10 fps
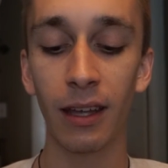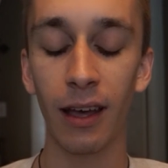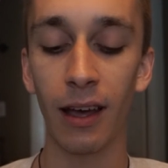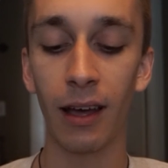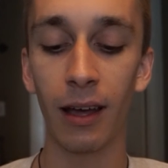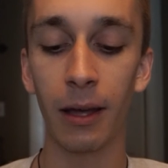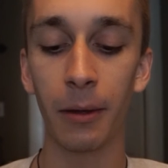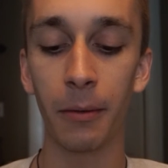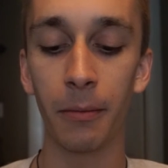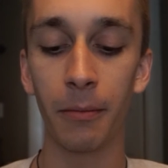
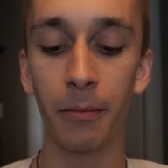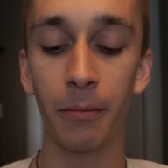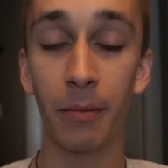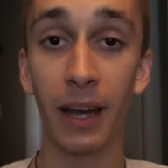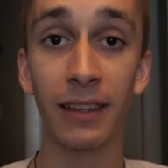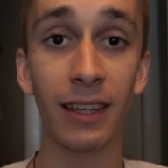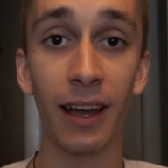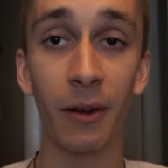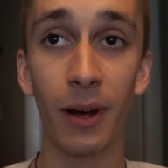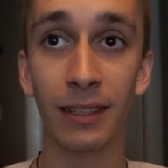by the
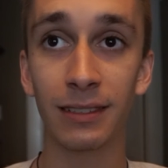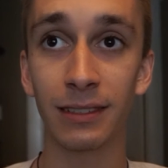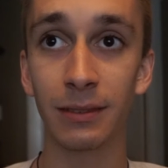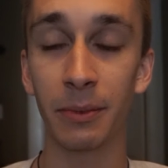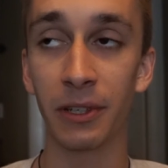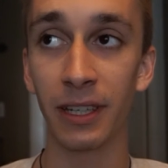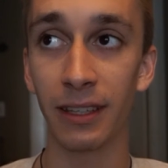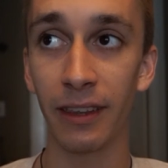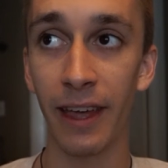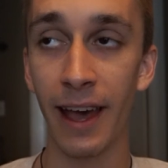ayahuasca
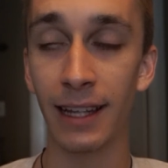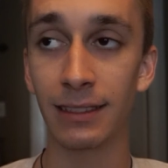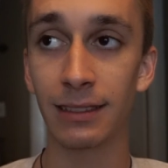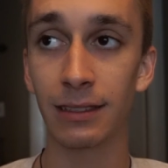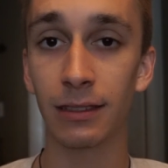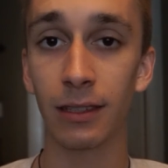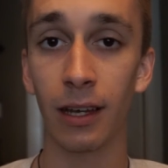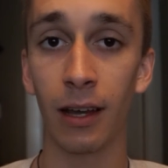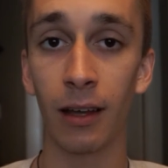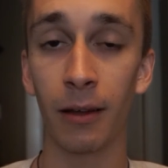spirit that
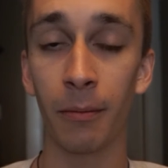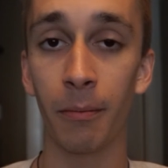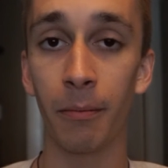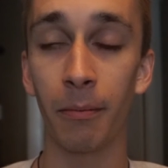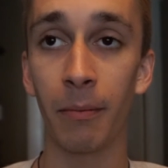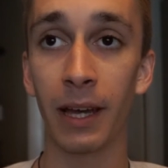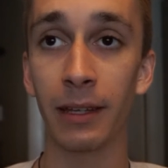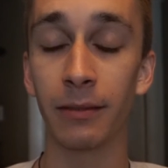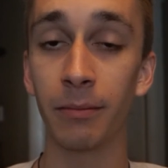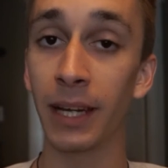
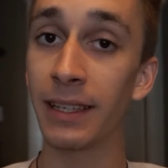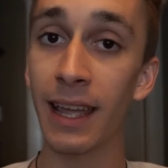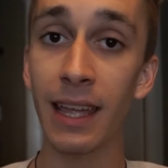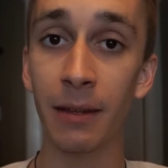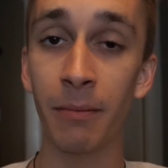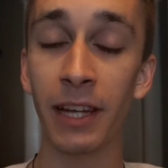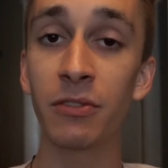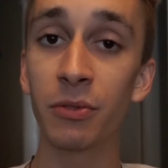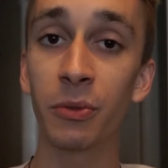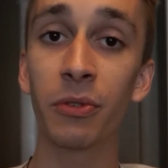my name, my
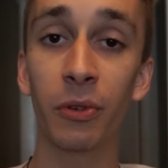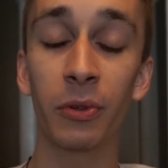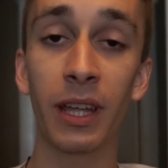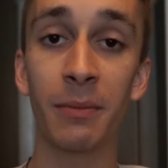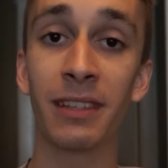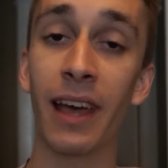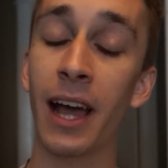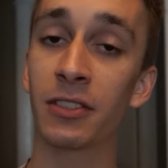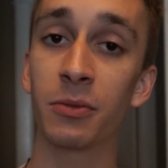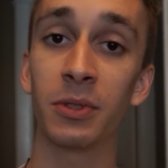true soul name, is
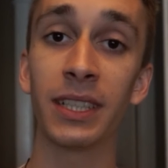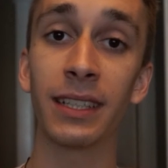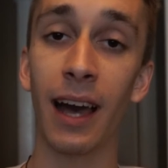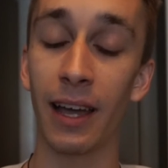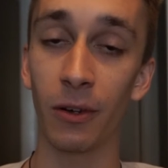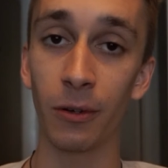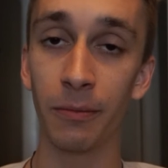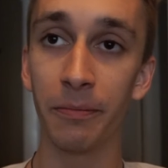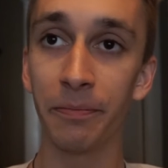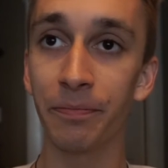actually Kyle.
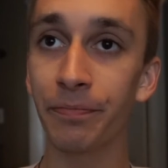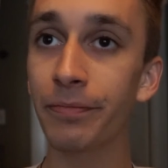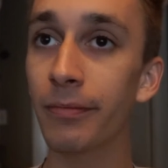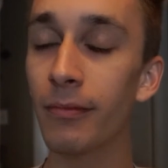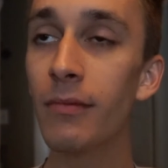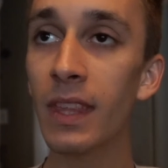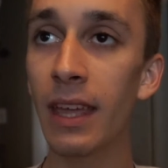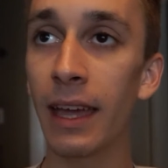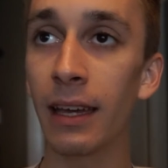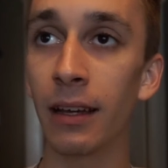
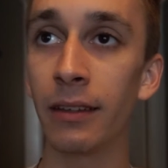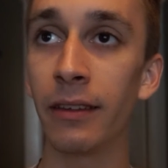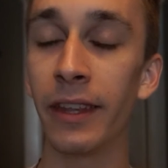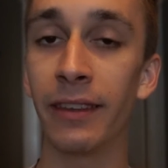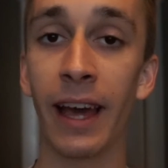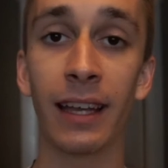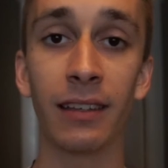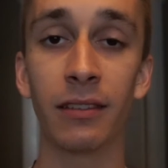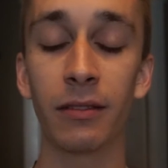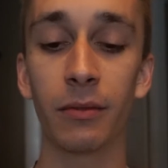And that
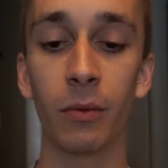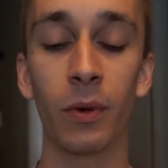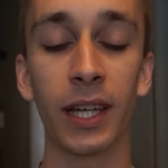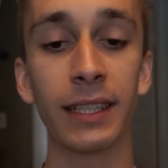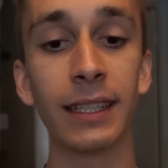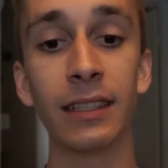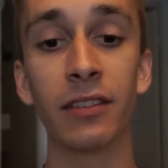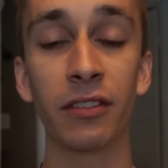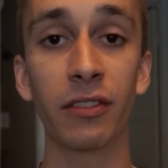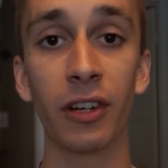is what I needed
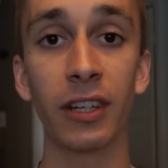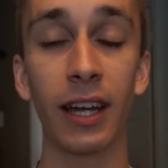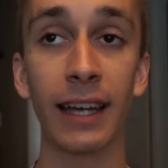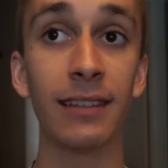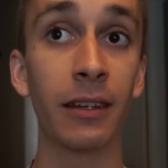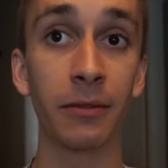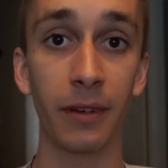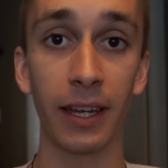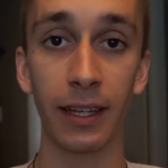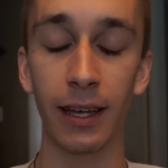to start
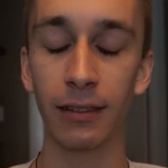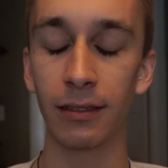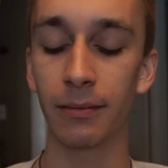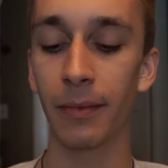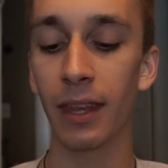identifying as.